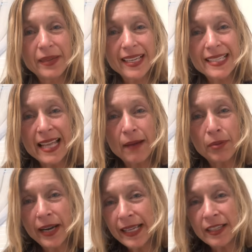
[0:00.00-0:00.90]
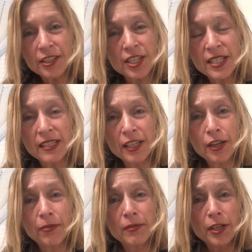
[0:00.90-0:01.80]
because that bright and they're just
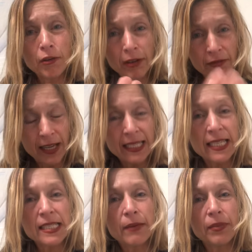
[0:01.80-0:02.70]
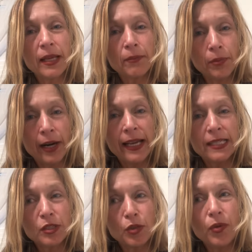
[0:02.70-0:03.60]
you're you're reflecting something
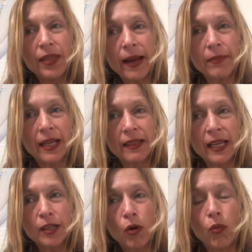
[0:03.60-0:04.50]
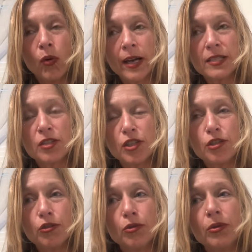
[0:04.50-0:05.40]
bright to them that they don't want
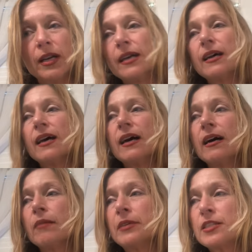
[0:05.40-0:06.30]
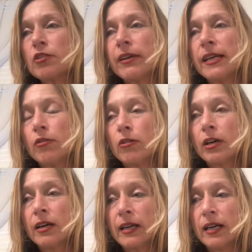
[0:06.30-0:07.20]
to um, integrate
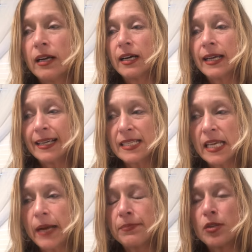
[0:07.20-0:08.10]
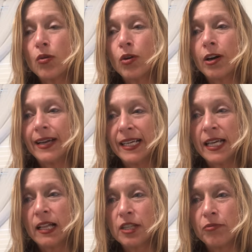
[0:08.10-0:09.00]
or uh, accept or
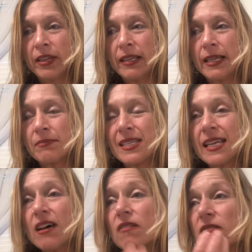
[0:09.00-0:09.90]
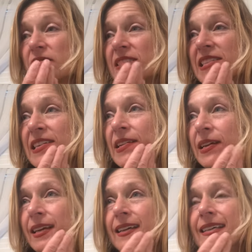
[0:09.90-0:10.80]
acknowledge within themselves.
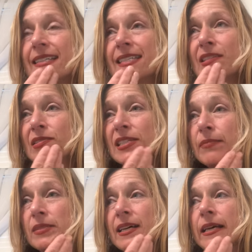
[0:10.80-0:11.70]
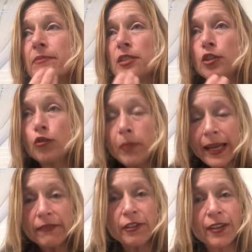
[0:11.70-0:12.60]
So sometimes you
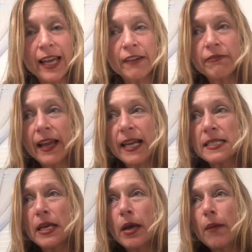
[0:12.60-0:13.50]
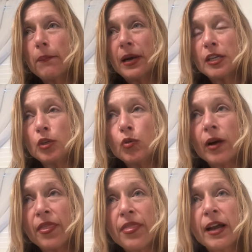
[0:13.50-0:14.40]
might feel that effect, but you
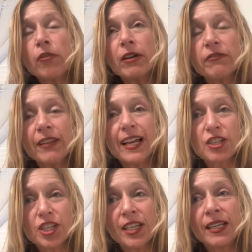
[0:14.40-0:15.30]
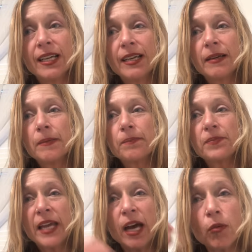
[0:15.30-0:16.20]
are their reflection
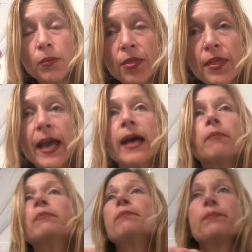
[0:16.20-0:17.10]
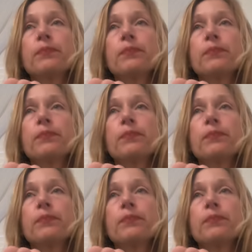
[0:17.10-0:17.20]
to help them